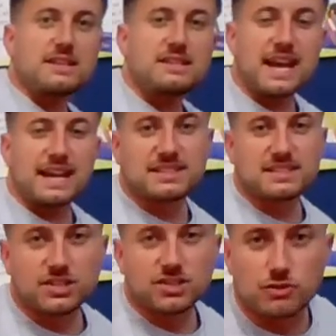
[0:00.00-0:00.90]

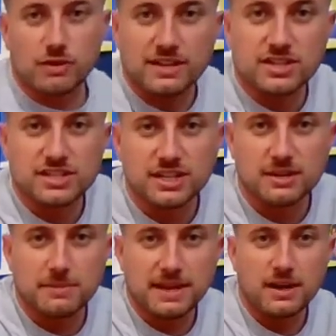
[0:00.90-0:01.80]
Next stretch is going
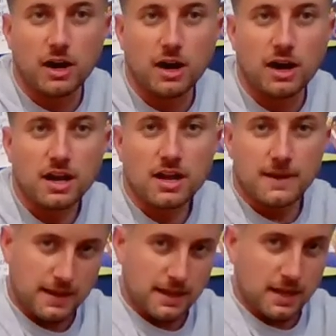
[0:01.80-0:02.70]
to be a
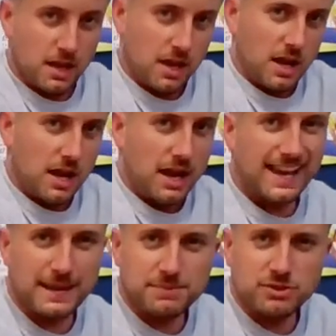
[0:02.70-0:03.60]

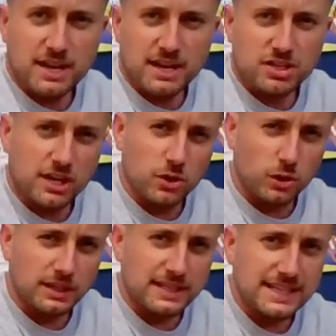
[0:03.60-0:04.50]
hip stretch. I
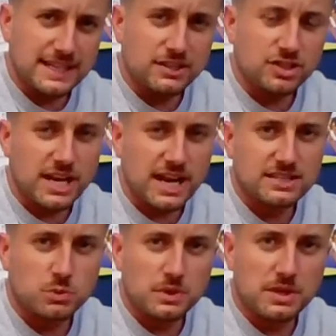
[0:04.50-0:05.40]
call it a knee to
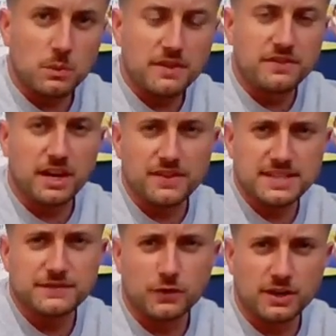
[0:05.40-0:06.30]
chest. We've done
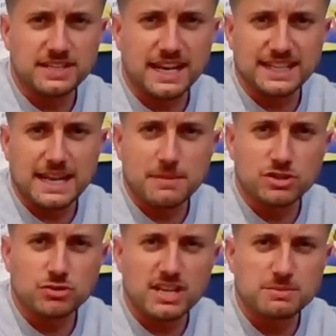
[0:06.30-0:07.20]
this for a
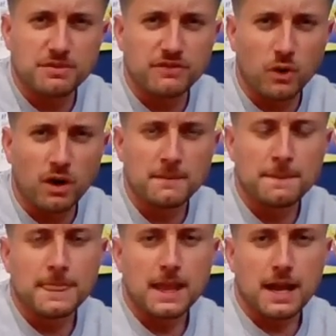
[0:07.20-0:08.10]
dynamic stretch before,
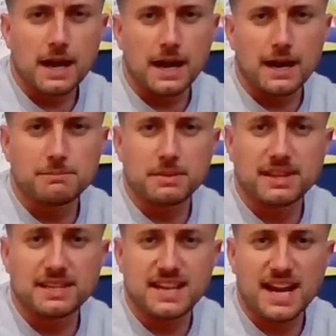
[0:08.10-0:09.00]

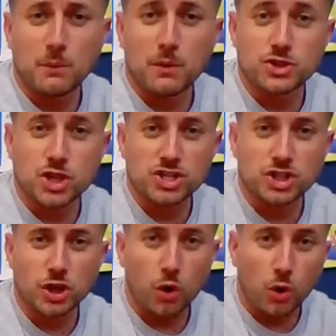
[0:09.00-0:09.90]
but this time we're
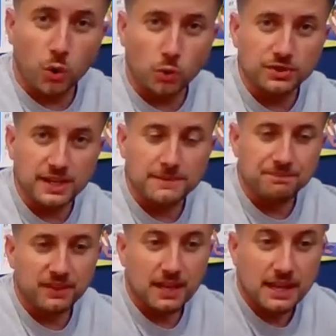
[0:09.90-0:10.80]
just going to hold it.
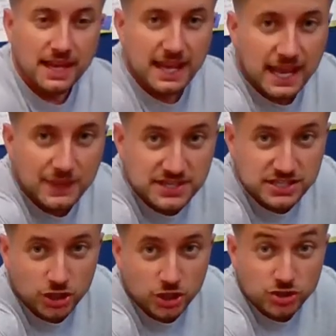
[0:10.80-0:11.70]
And
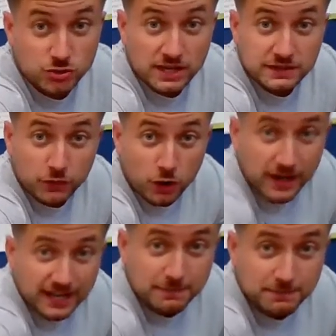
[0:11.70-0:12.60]
this is a good stretch for our
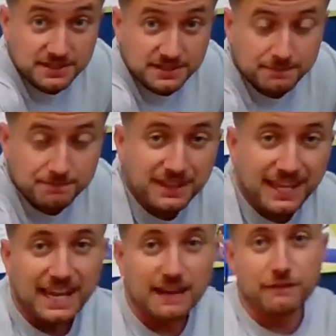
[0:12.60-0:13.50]
hips
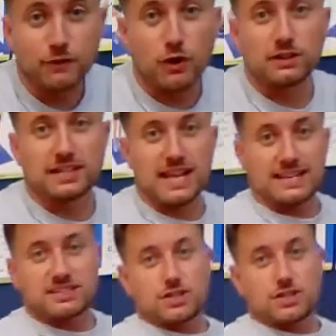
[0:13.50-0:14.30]
and for our legs.